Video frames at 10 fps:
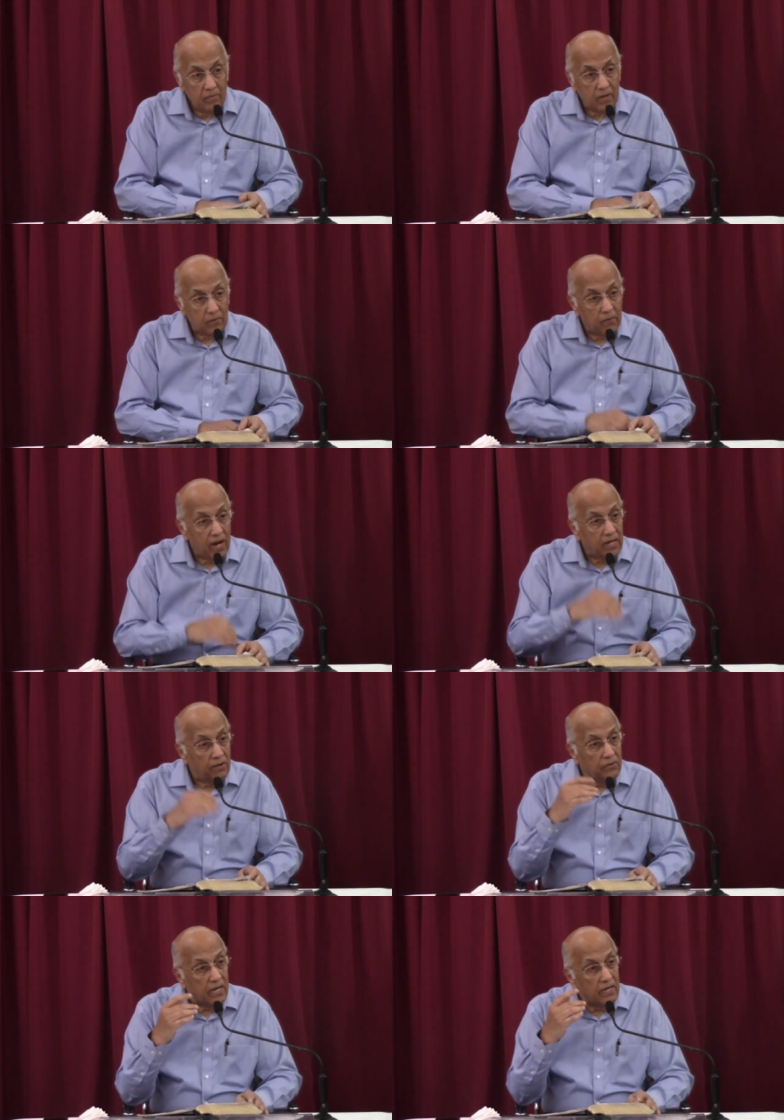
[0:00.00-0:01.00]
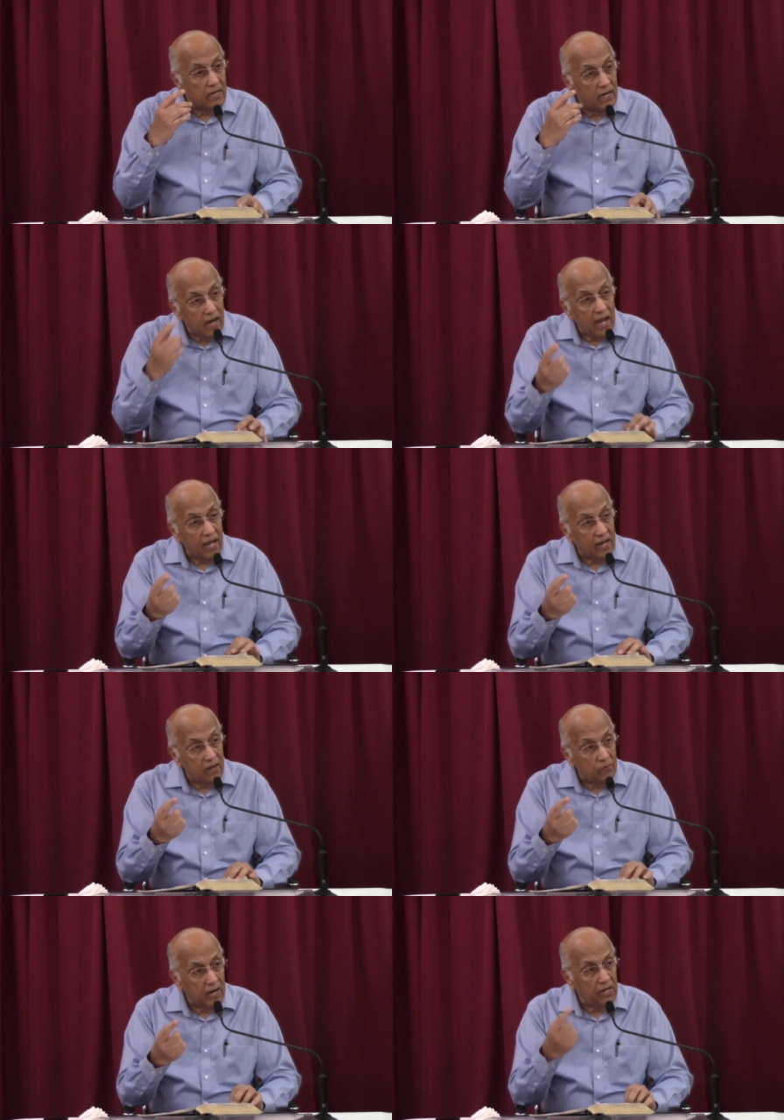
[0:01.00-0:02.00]
But why do you tell a
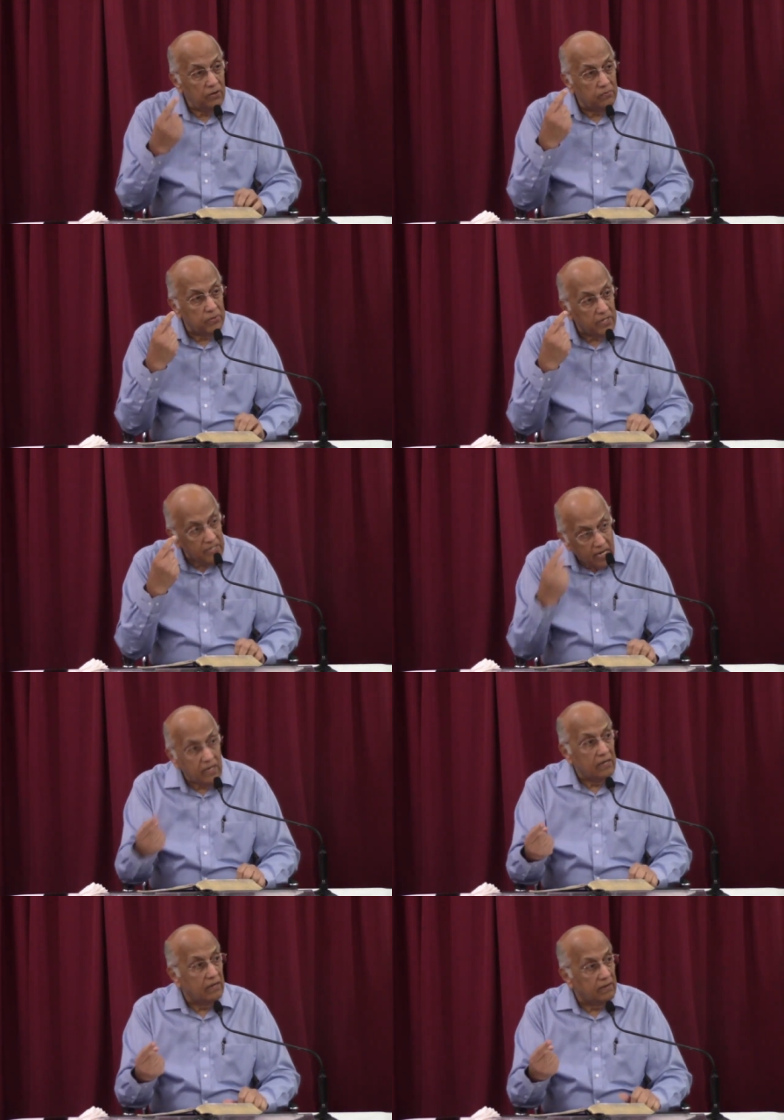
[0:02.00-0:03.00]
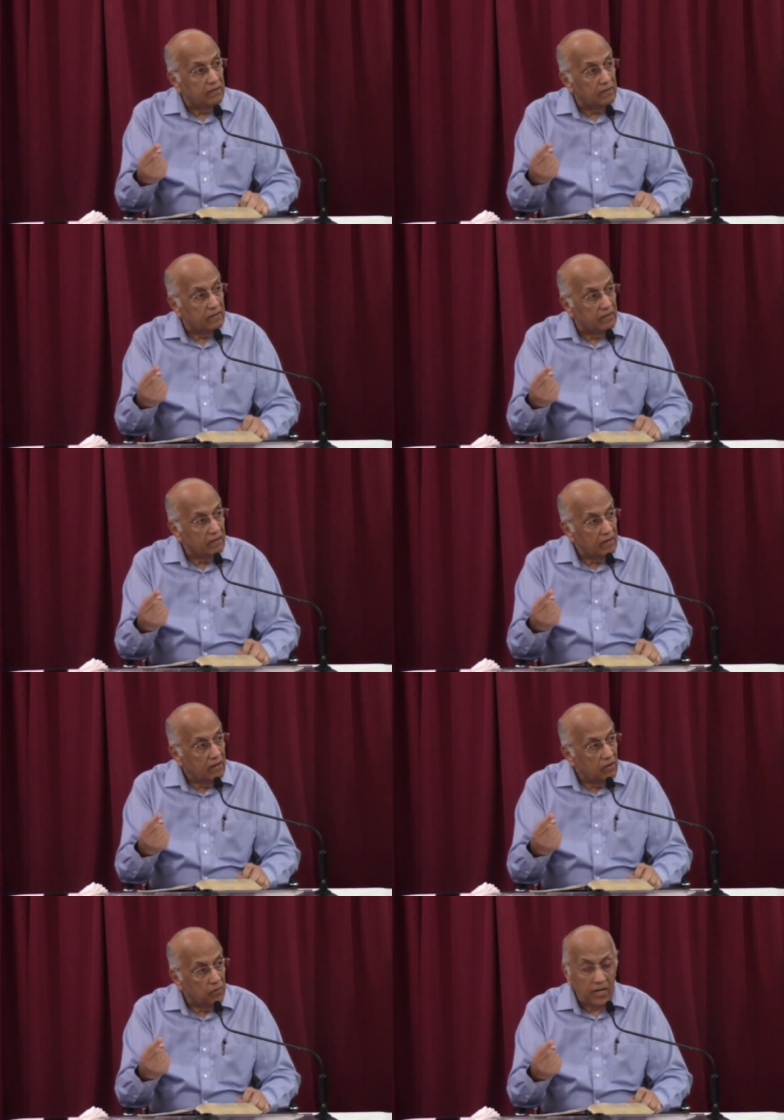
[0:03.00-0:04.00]
lie? Why do you pretend?
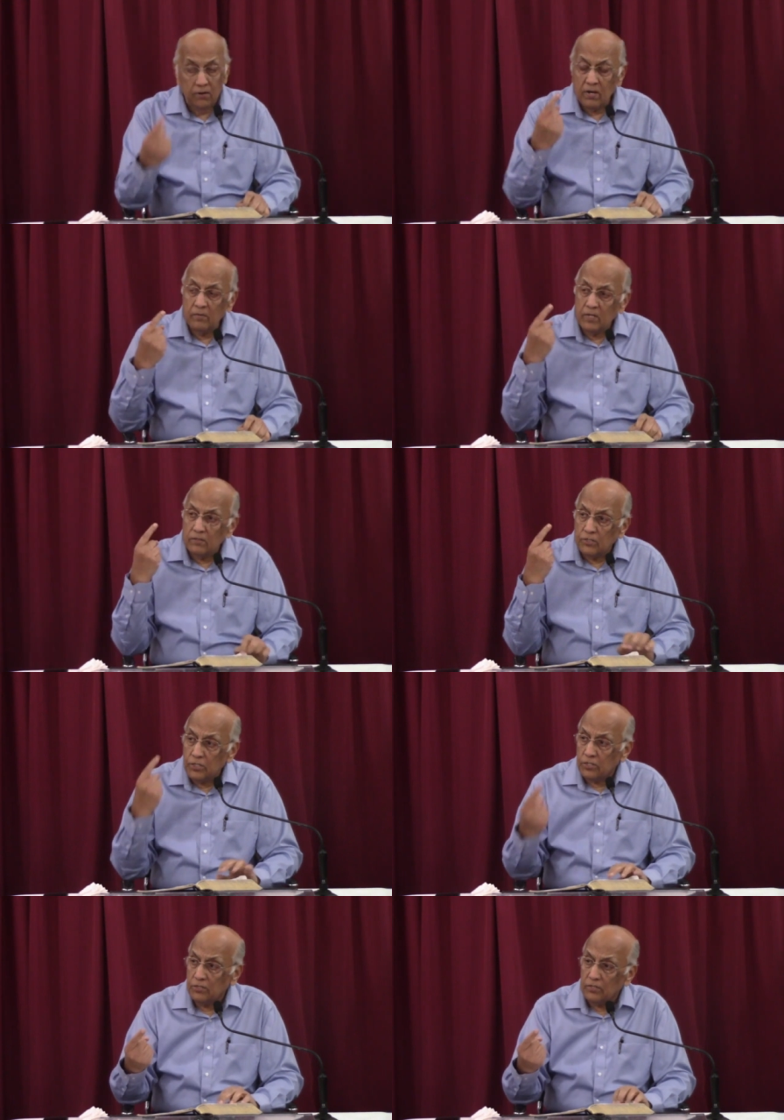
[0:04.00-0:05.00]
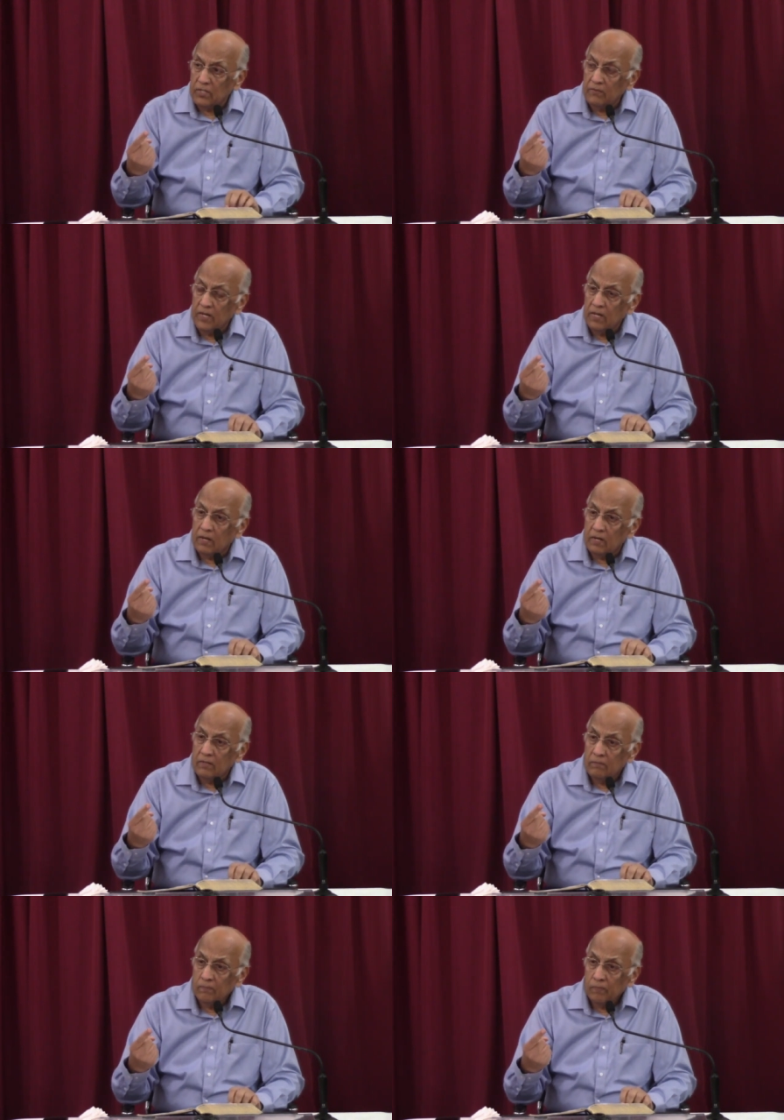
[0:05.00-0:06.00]
Why do you come into the church of the living
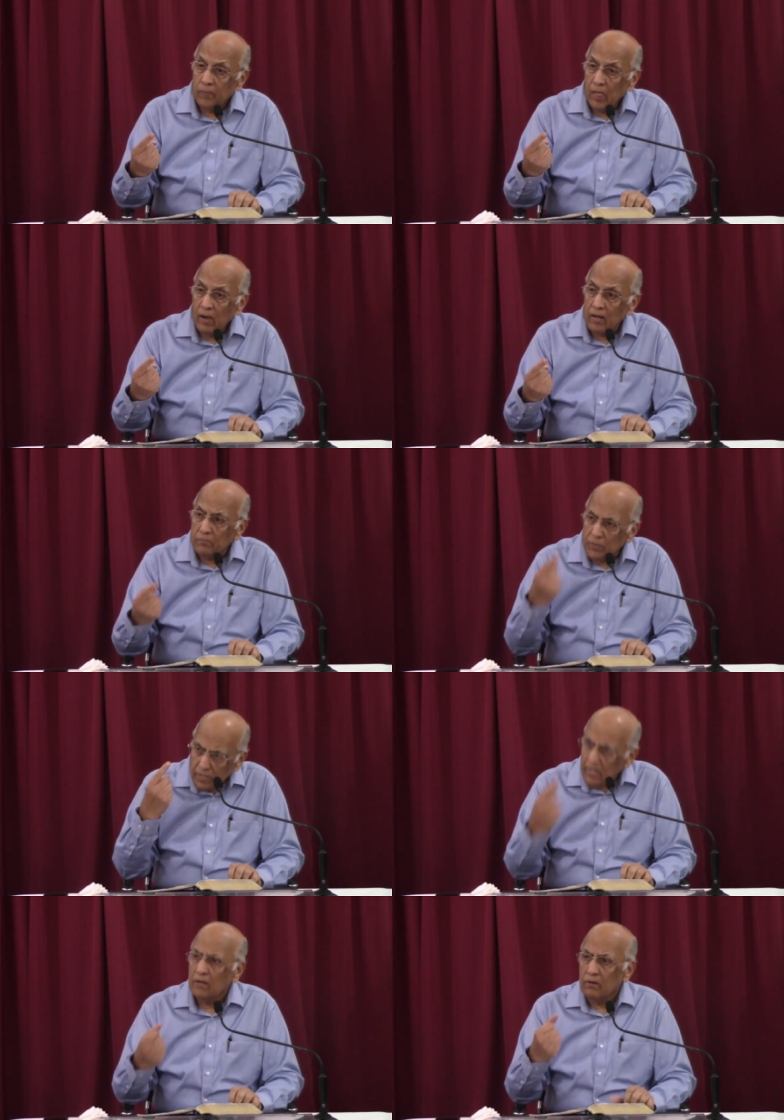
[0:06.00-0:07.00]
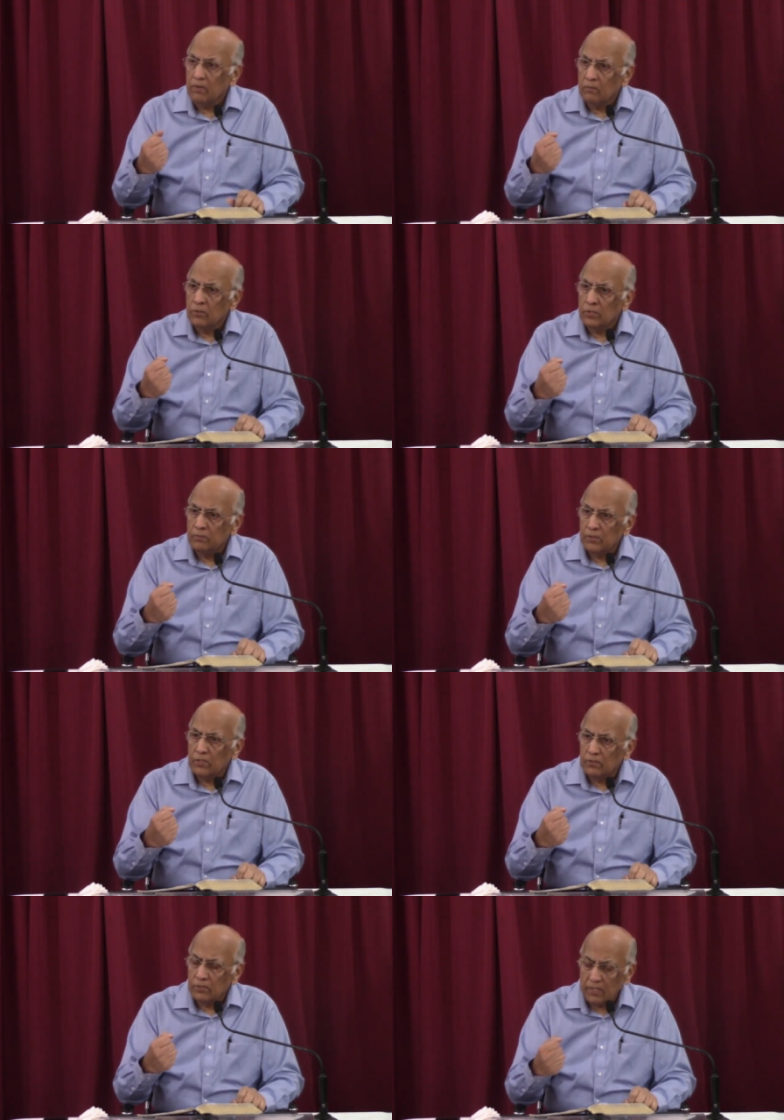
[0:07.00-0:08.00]
God and pretend to be more
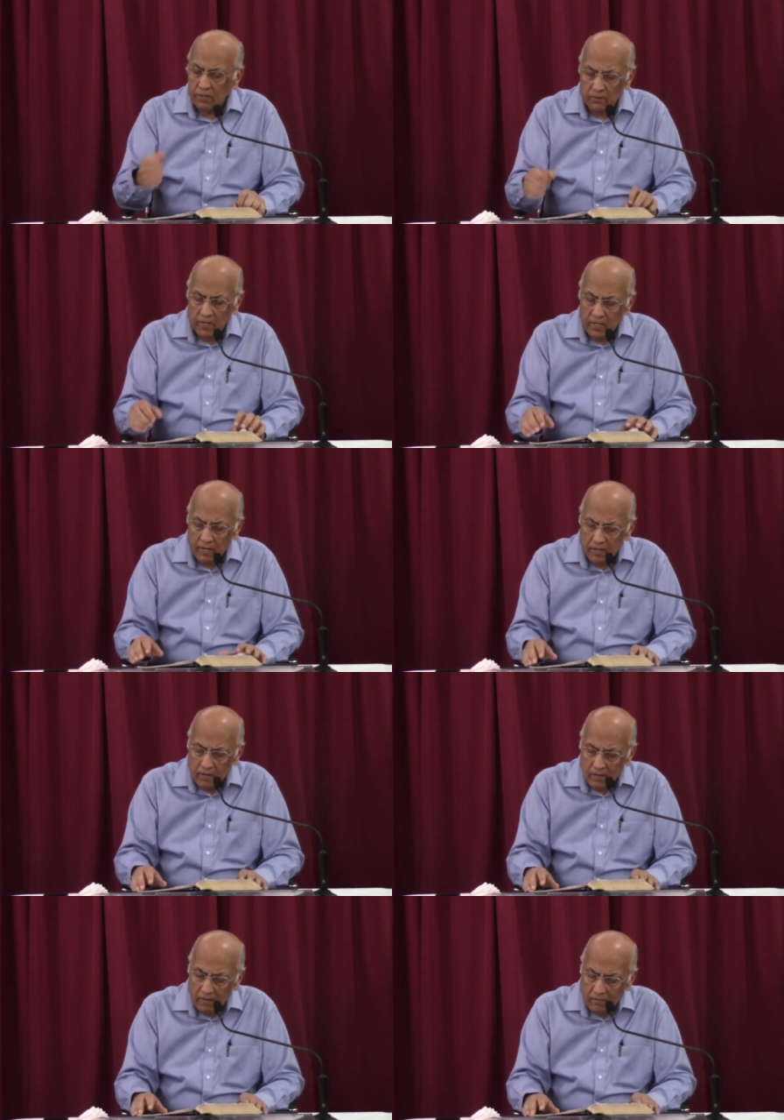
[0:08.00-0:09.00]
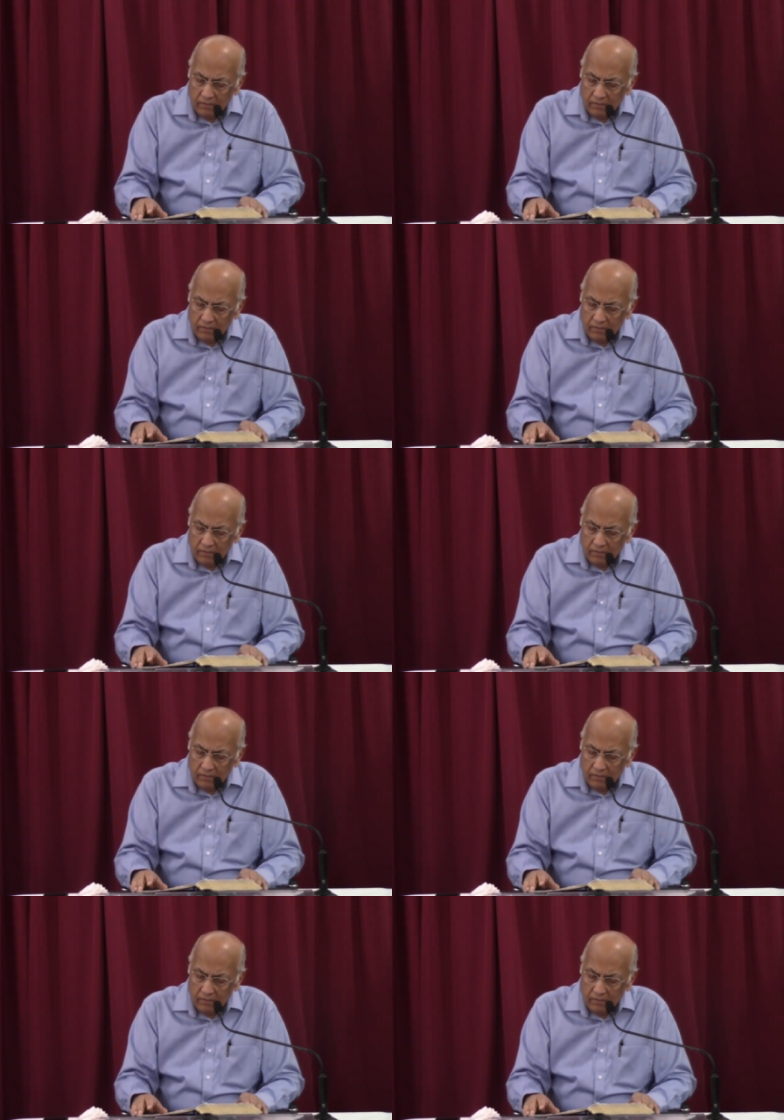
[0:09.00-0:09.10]
spiritual than you really are?